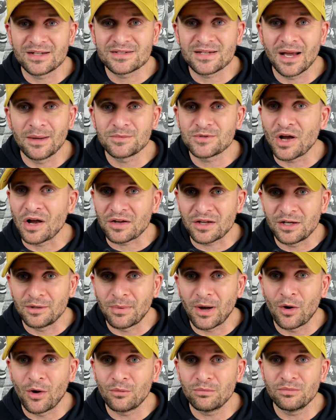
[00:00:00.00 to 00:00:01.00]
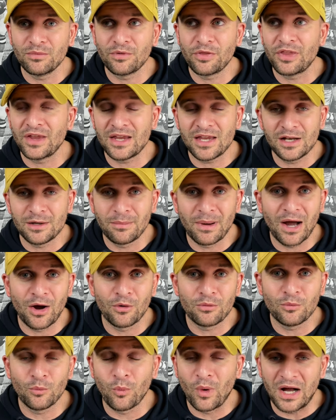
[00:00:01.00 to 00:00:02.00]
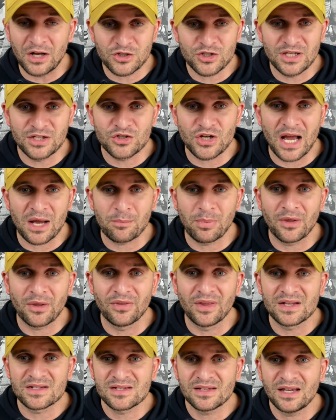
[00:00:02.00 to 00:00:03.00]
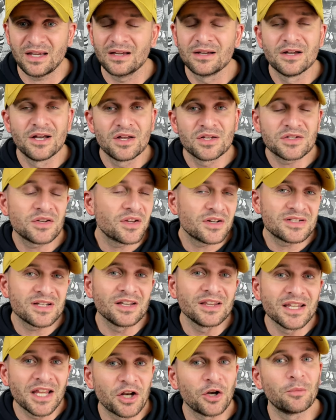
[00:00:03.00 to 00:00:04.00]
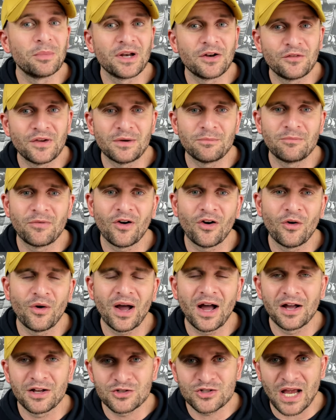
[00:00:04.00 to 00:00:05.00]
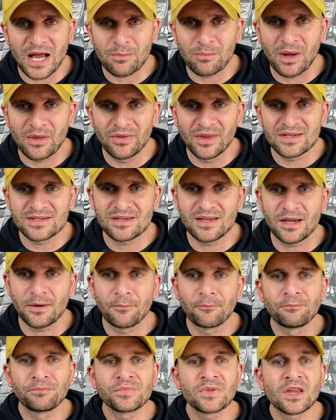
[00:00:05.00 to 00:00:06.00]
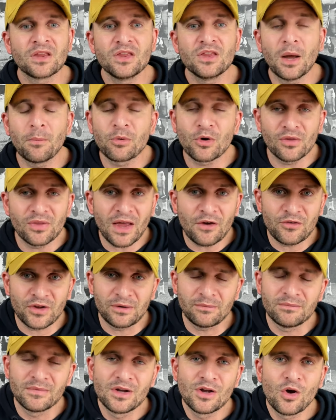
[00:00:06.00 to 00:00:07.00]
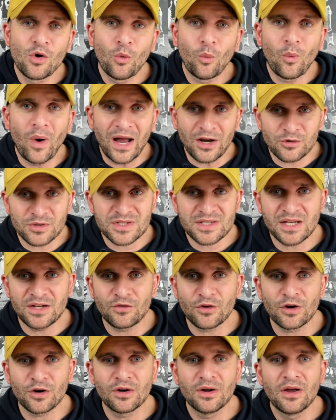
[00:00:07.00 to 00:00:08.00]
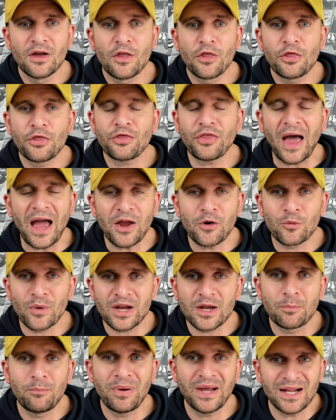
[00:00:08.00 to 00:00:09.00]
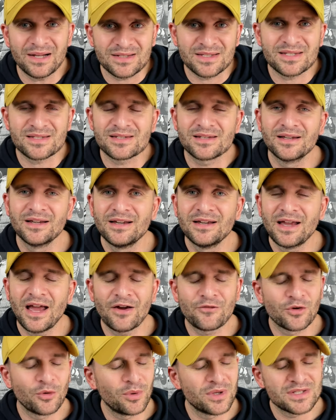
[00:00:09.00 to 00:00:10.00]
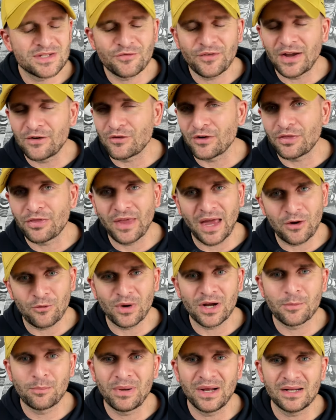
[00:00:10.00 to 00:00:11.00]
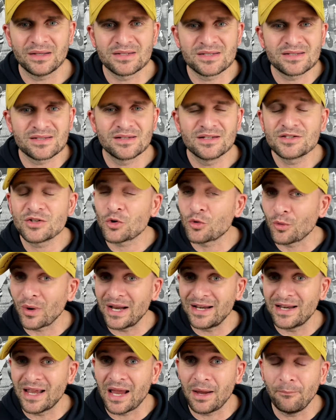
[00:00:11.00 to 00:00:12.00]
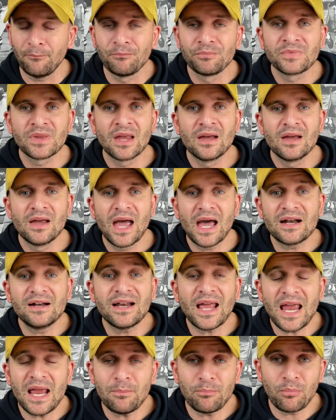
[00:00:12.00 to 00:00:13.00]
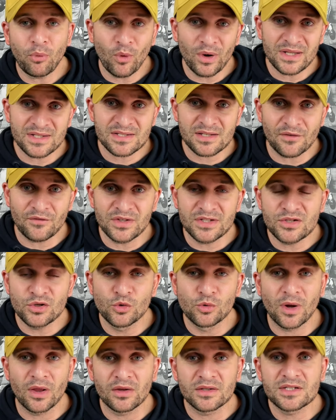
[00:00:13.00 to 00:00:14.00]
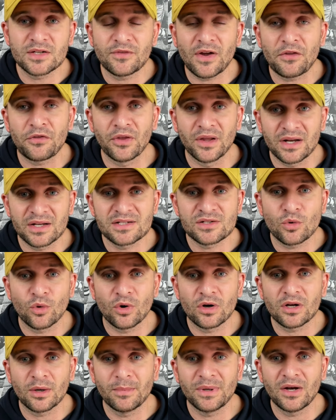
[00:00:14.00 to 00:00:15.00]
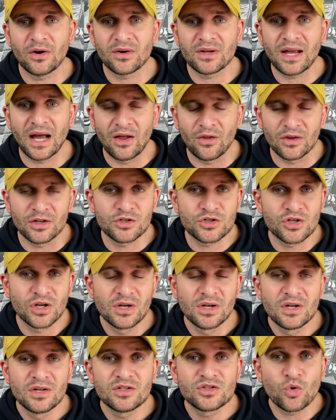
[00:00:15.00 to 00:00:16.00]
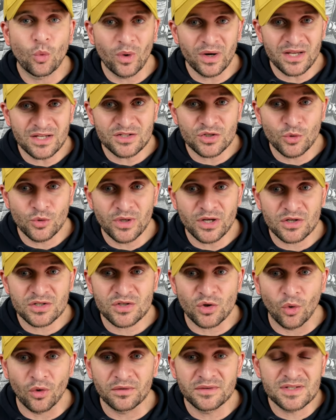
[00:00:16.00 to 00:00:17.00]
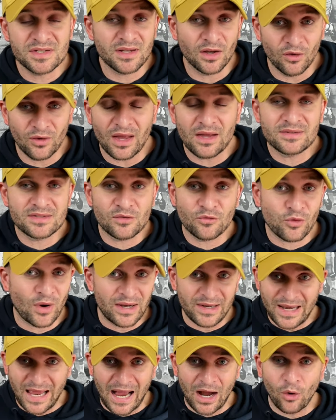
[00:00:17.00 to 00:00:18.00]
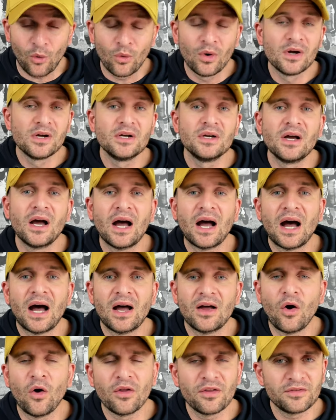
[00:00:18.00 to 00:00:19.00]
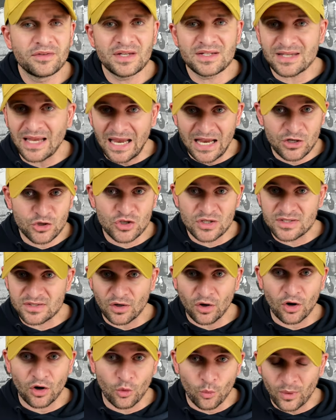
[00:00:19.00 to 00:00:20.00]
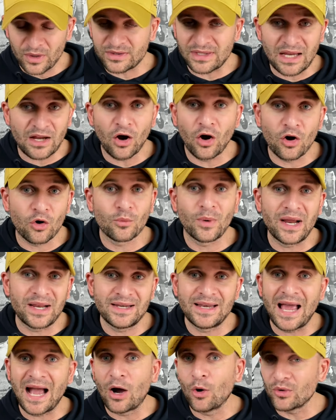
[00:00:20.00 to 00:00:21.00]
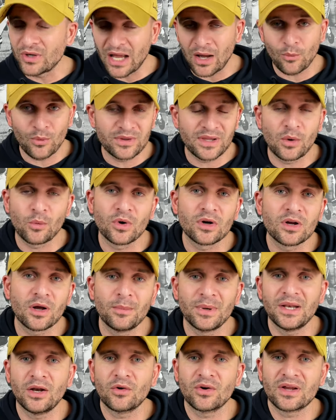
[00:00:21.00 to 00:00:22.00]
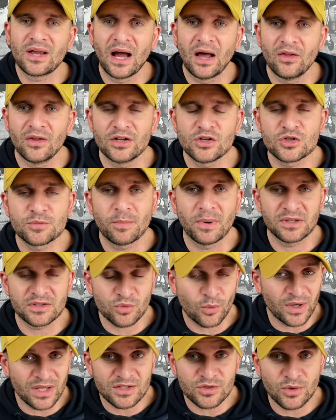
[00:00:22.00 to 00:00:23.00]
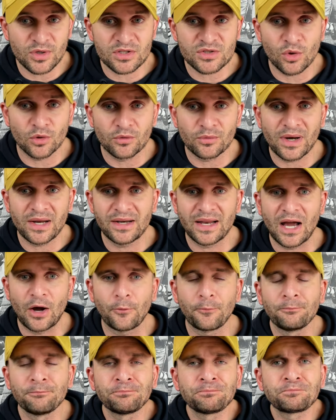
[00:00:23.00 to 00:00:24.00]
of time talking about, thinking about, watching Jack Podlesny. So there's a little bit of info on Jack Podlesny. Number eleven, wide receiver Tyrick Pitts. Everyone's favorite, Tyrick Pitts. It's a great name. Had an eight point seven two relative athletic score coming out of college. twenty-two years old, still as of right now. Uh, all of these ages are what they are right now, not when they were coming out of college. But twenty-two years old right now.